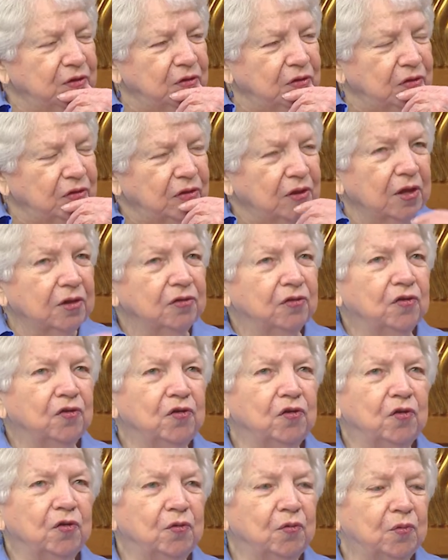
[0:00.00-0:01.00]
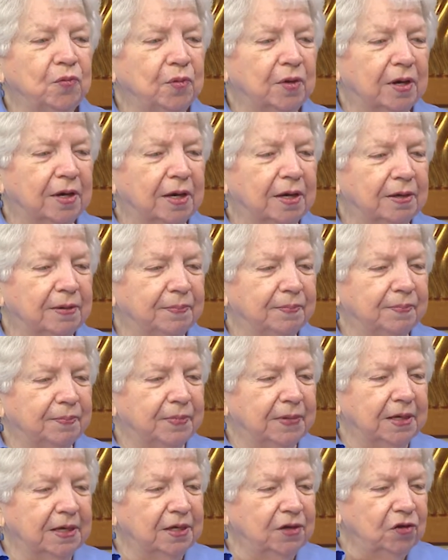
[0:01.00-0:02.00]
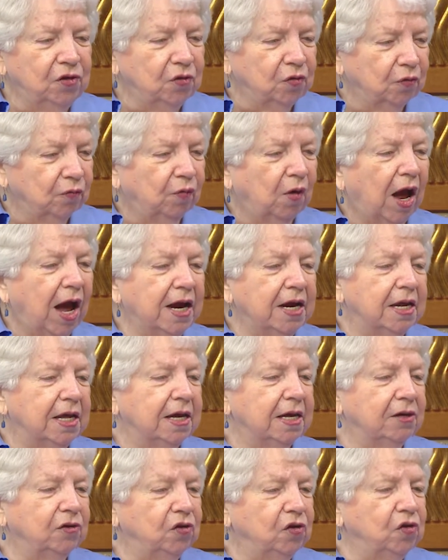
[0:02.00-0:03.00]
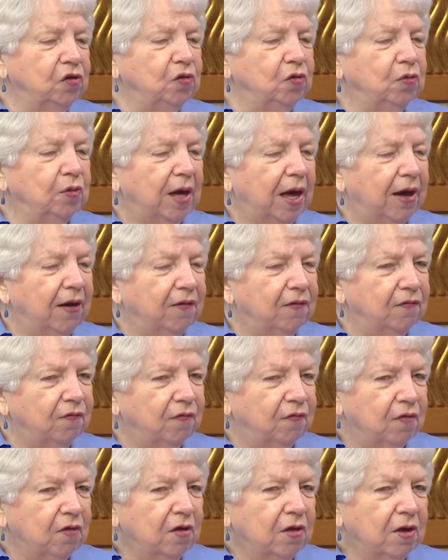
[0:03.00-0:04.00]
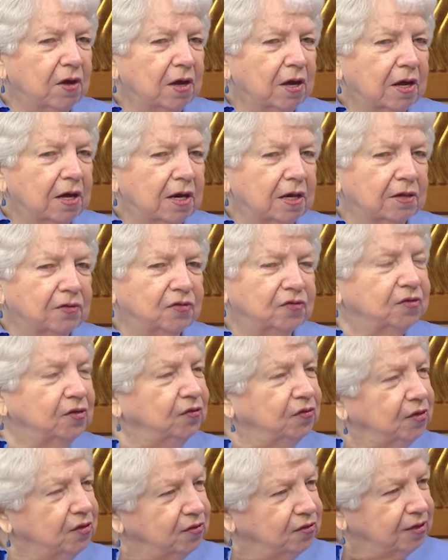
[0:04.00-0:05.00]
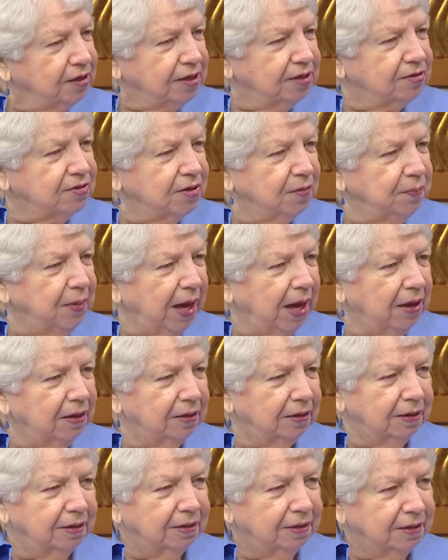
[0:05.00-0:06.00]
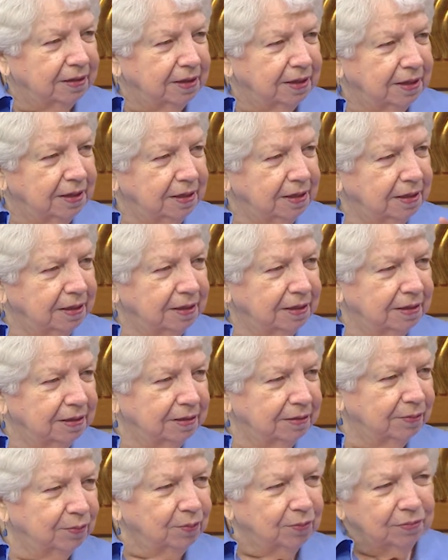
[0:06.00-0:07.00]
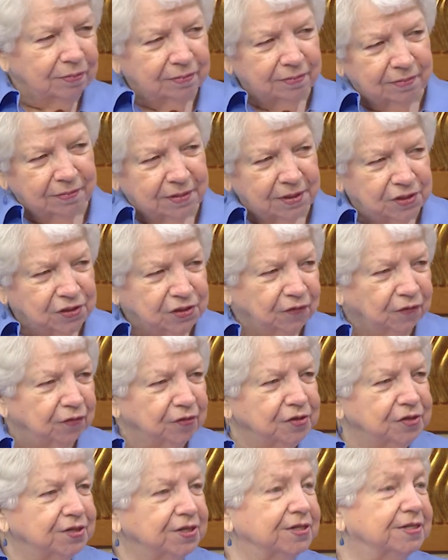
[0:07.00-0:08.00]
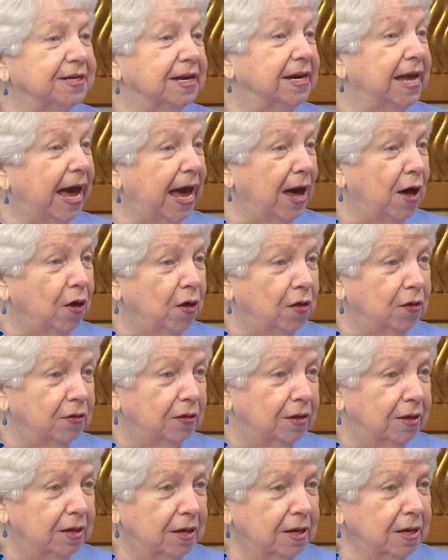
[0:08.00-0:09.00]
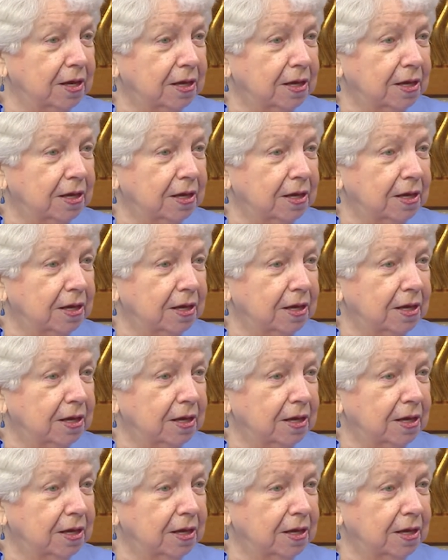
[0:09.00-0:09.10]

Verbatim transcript: do you, do you uh, in your writing, do you have uh, statistics about the, uh, the differences and how